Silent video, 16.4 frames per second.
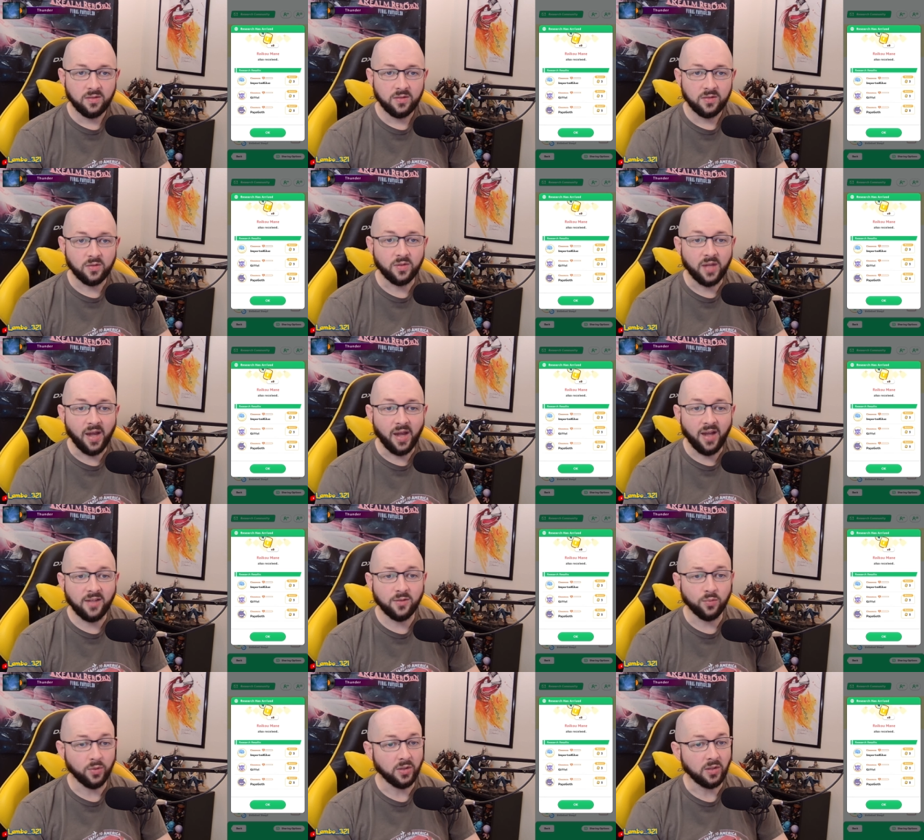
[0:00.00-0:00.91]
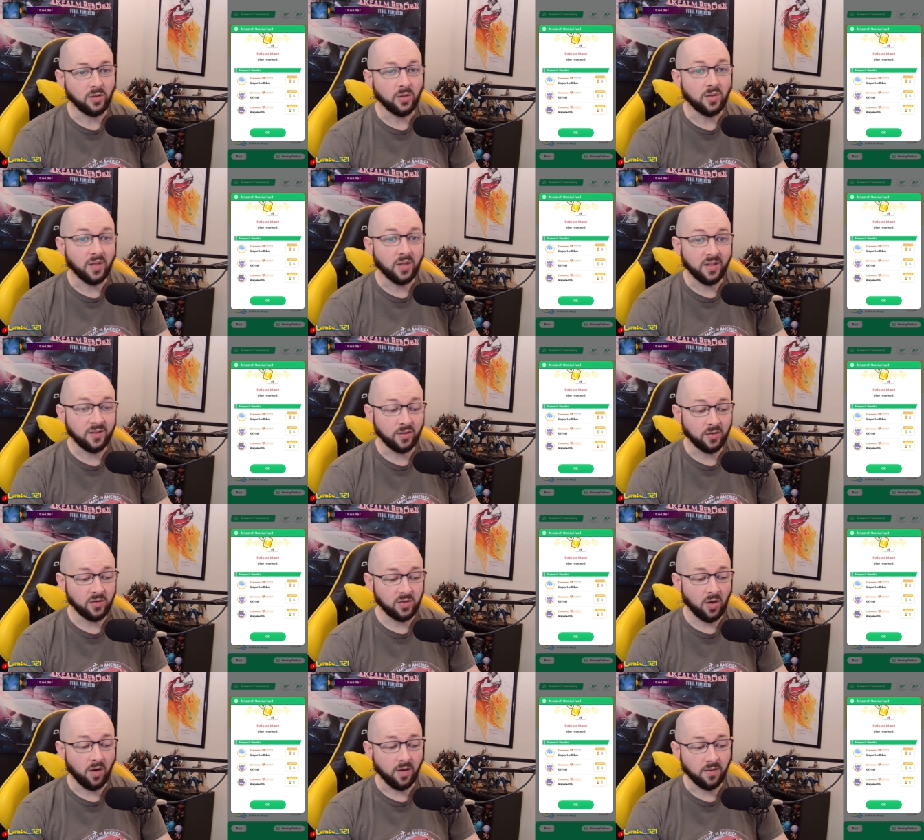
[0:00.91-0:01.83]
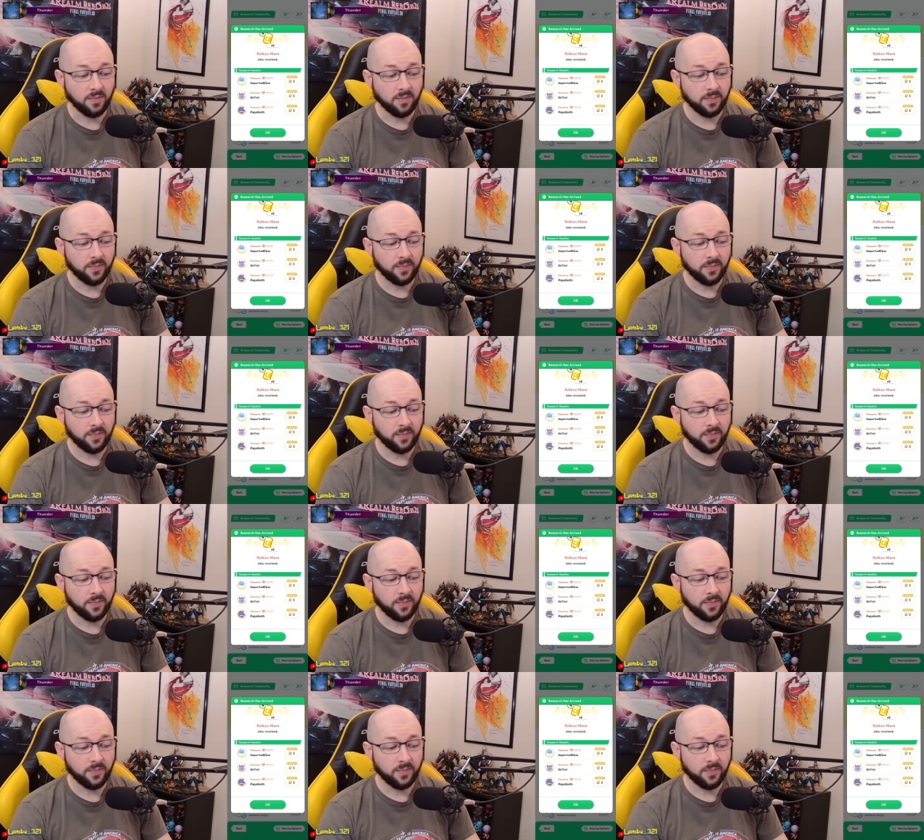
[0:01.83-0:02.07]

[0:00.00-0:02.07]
So that's really good. That's a good start.